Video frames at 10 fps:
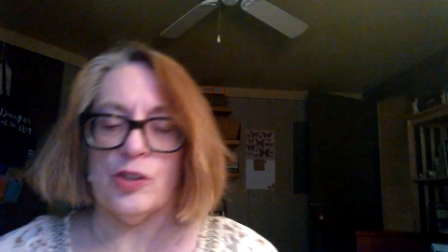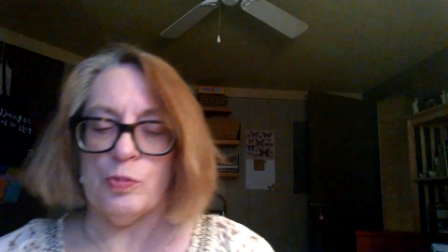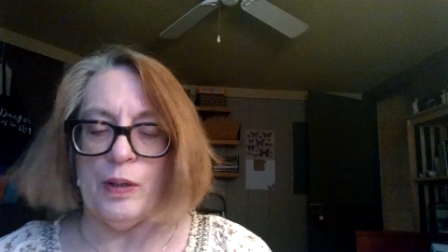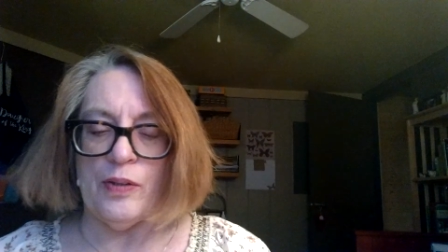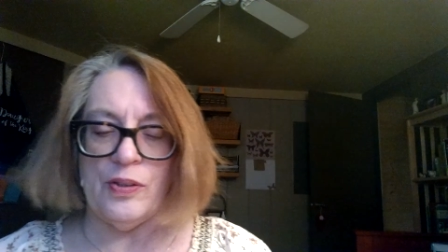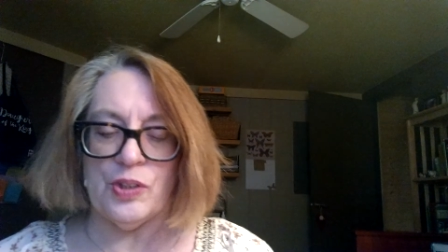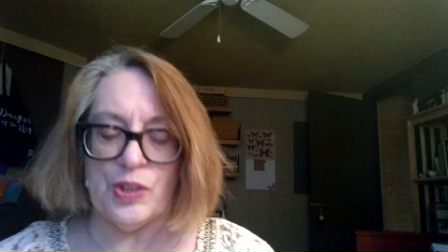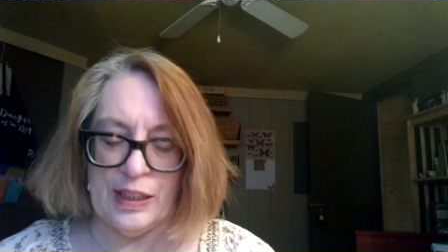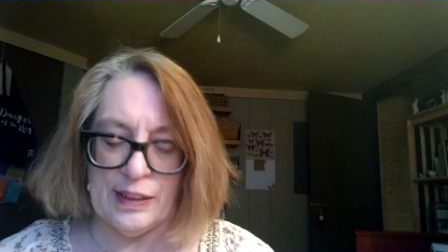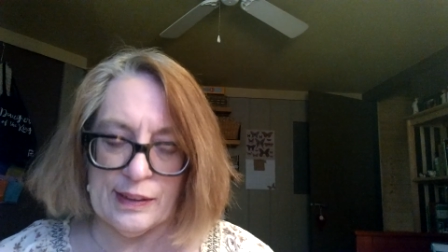is one of those
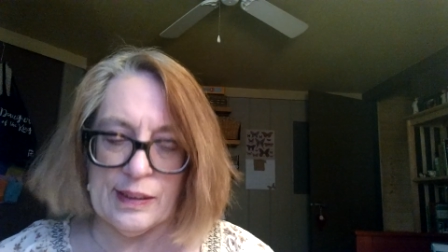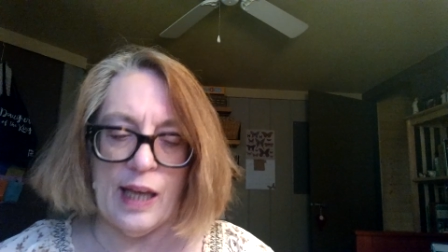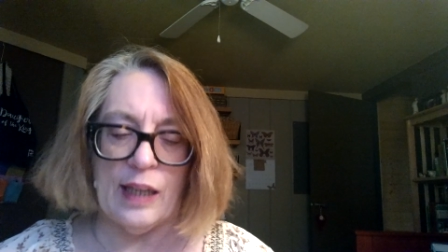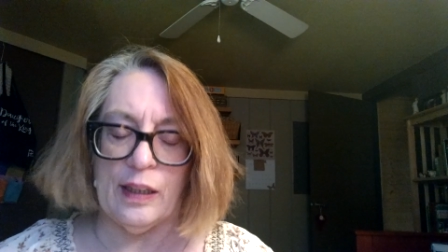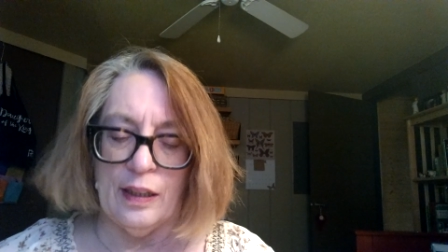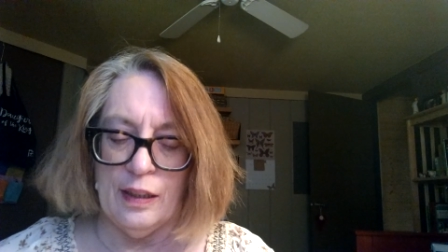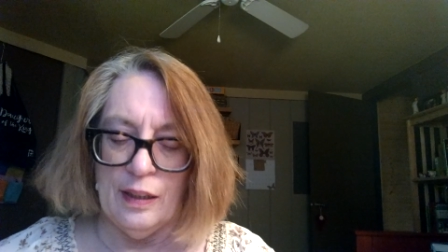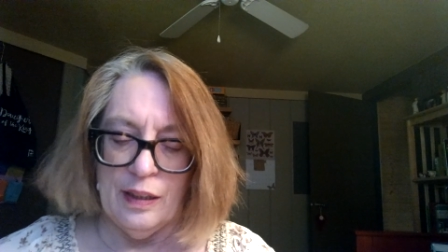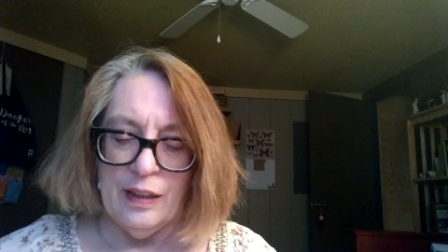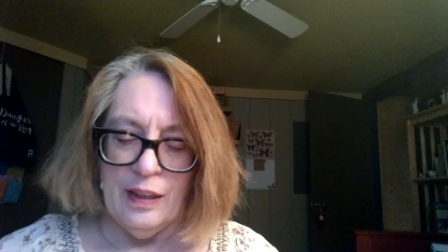things like,
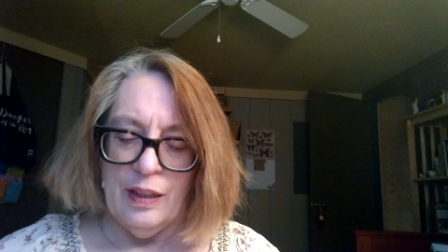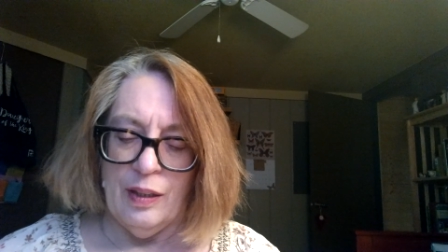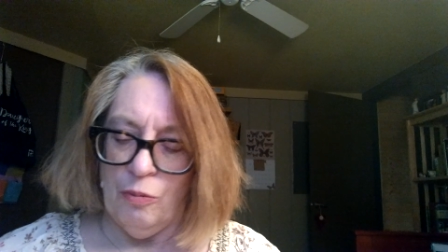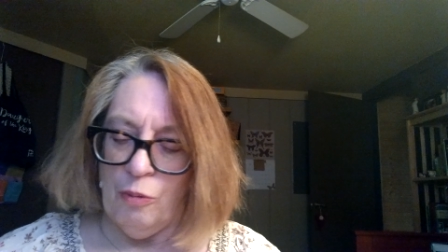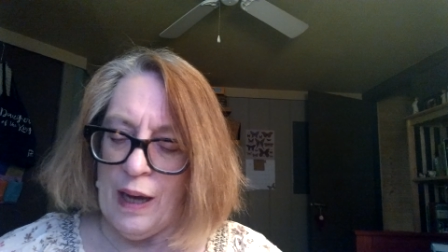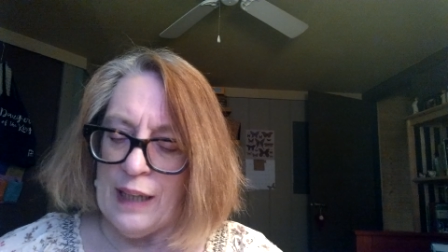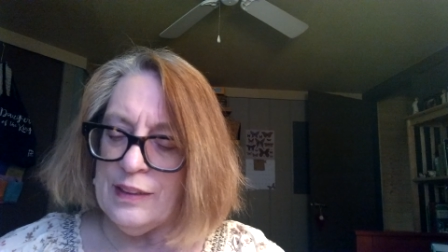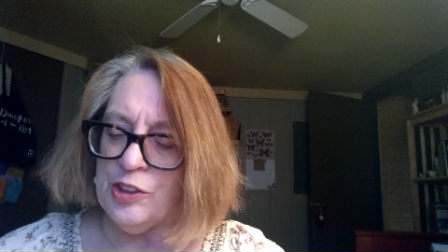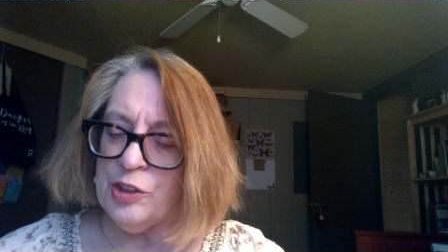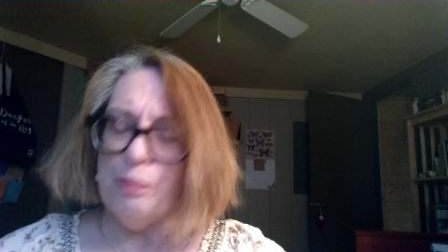why
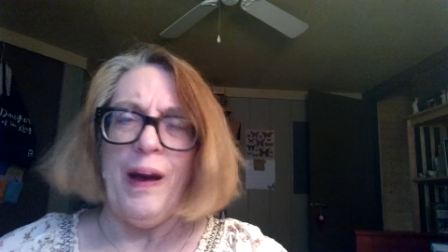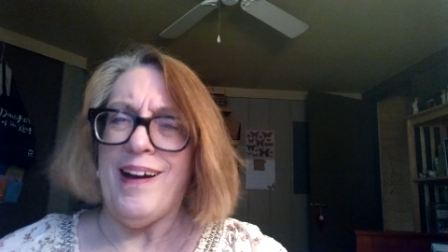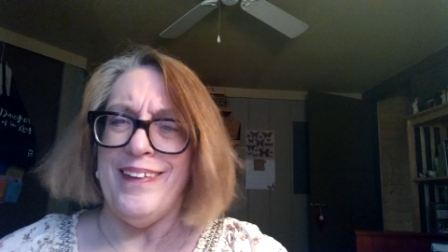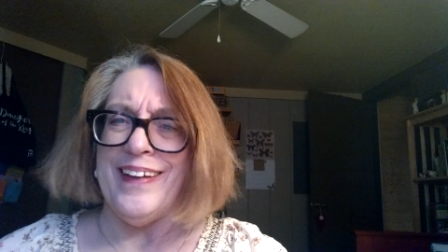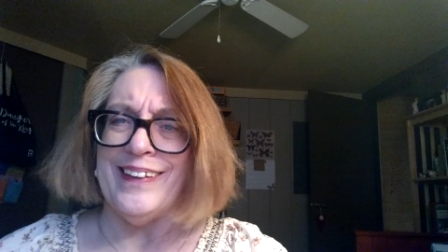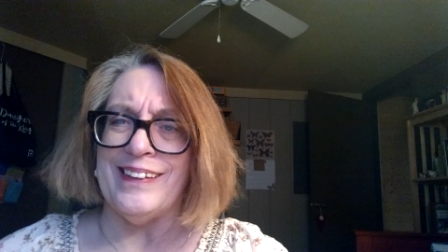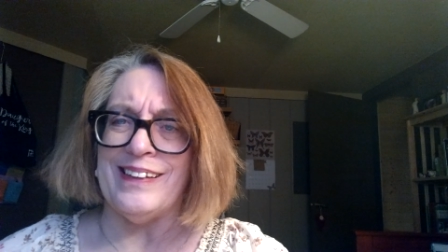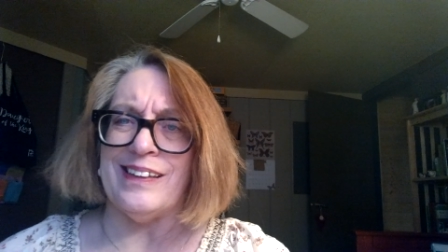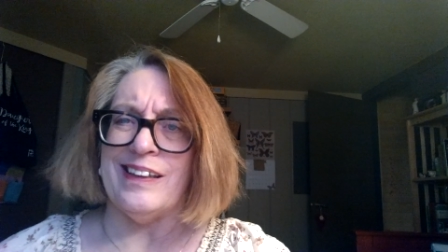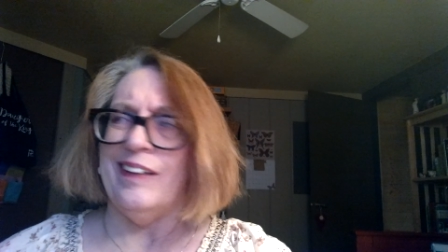did you buy this?
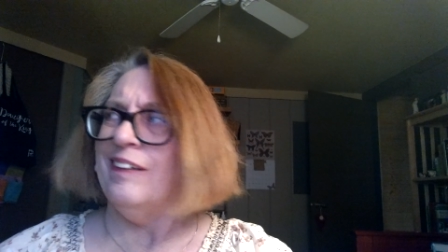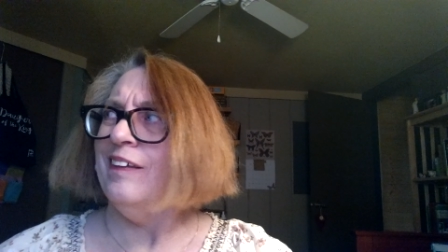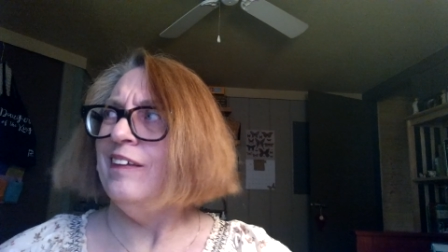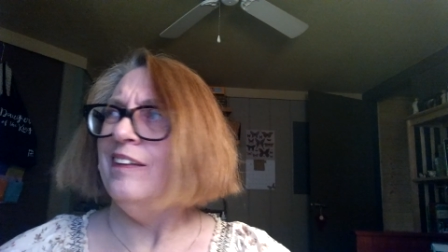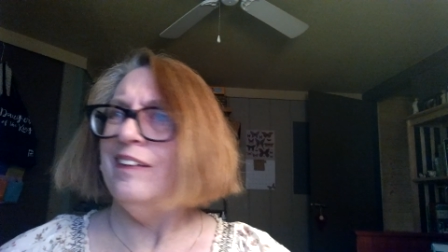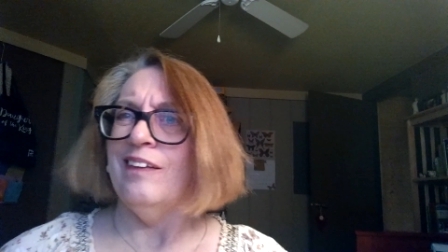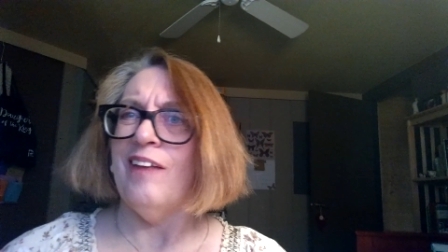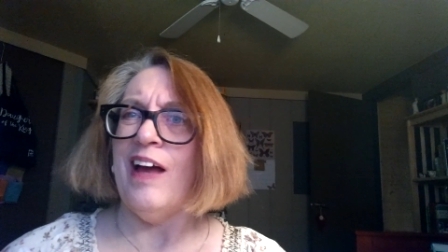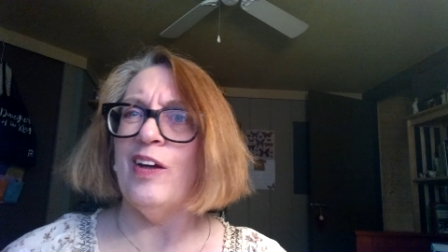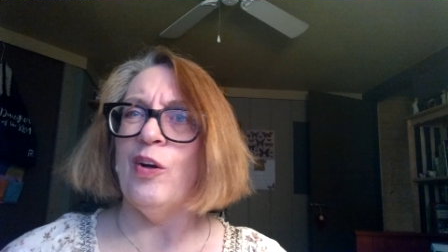
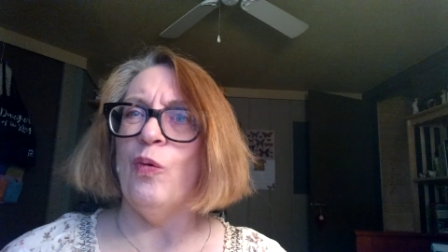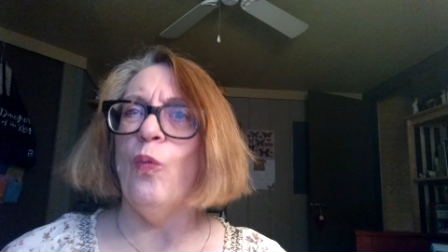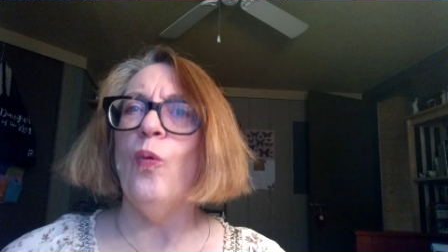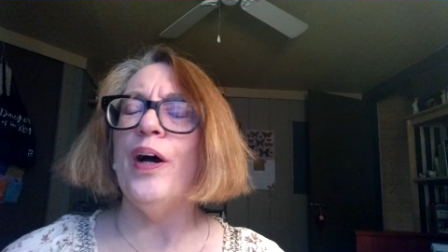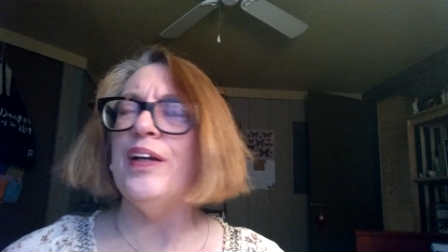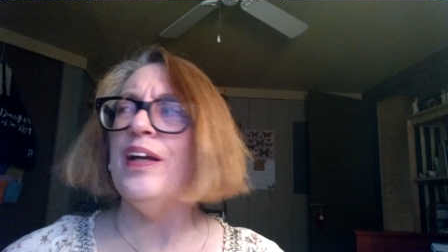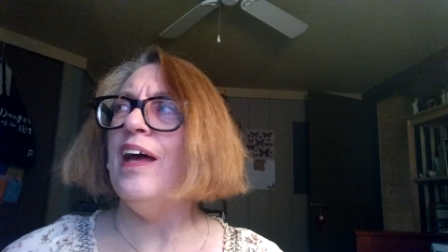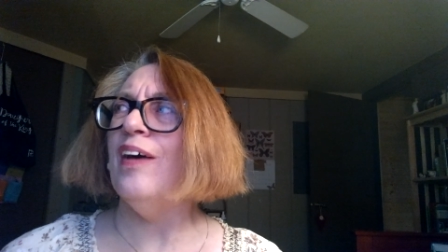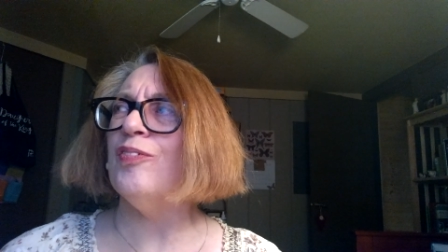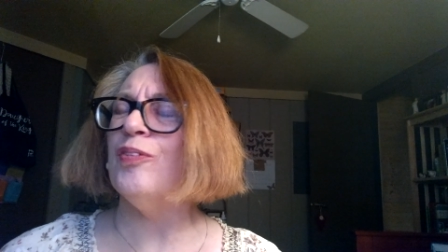like
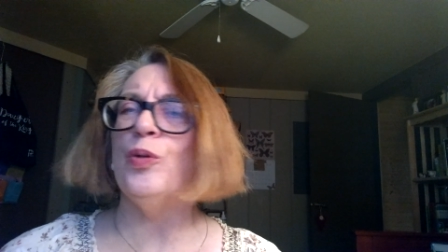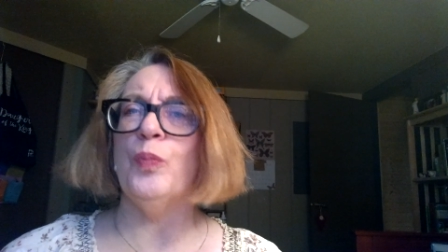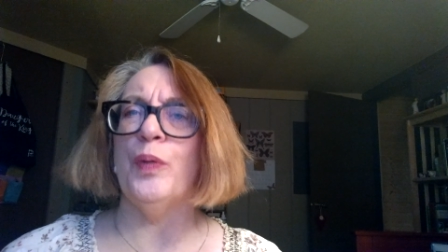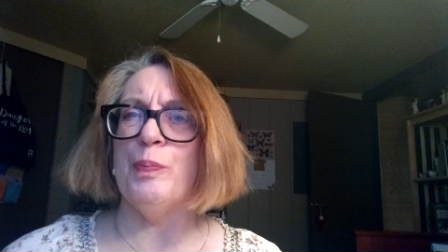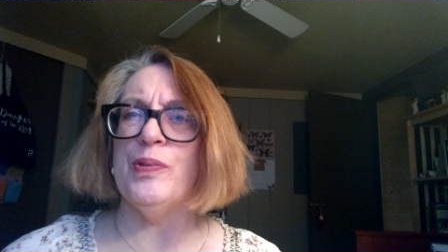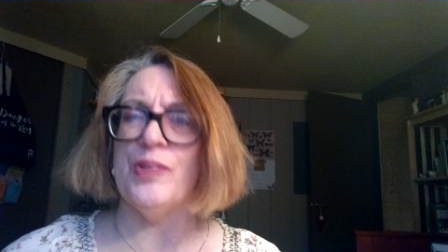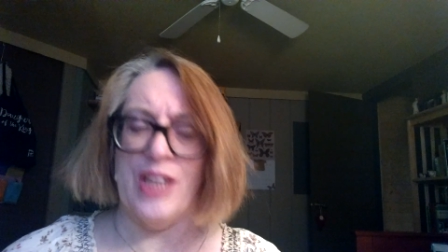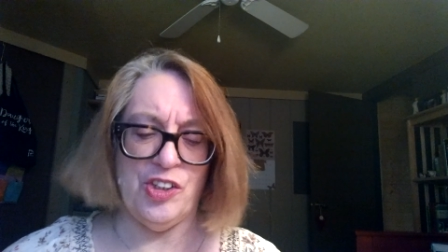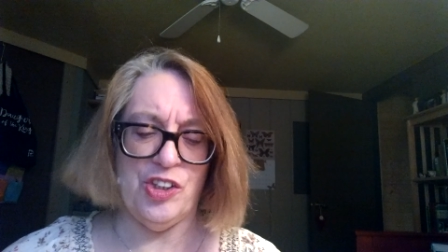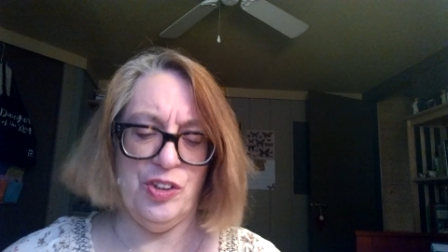whatever would
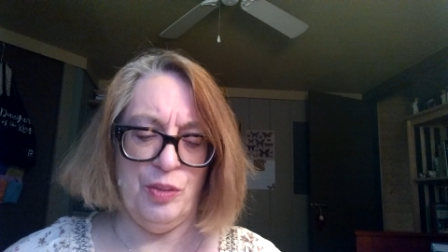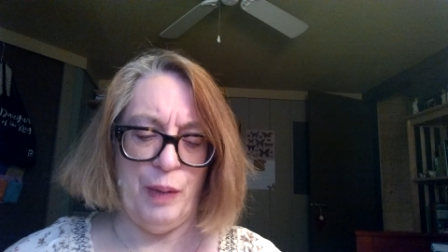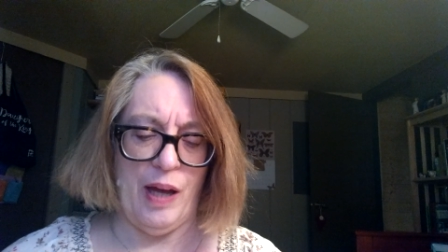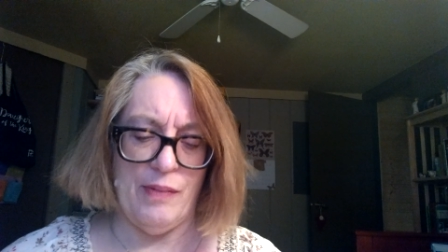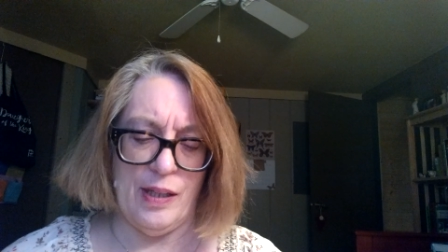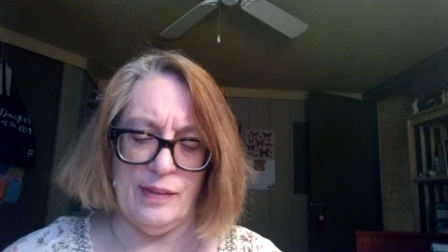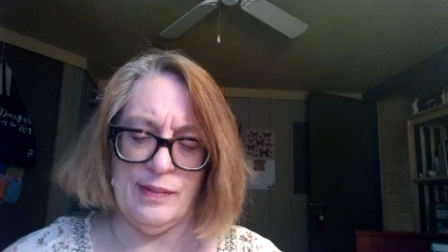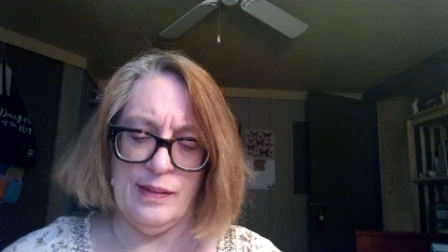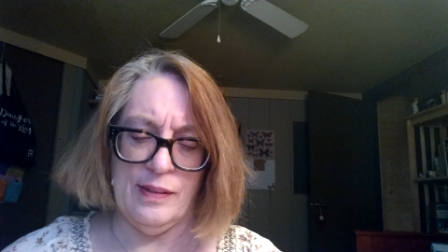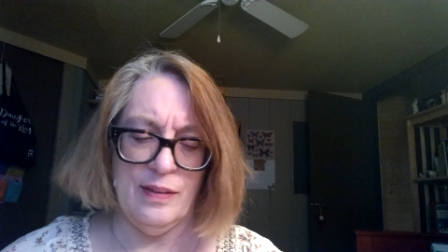possess you to buy this.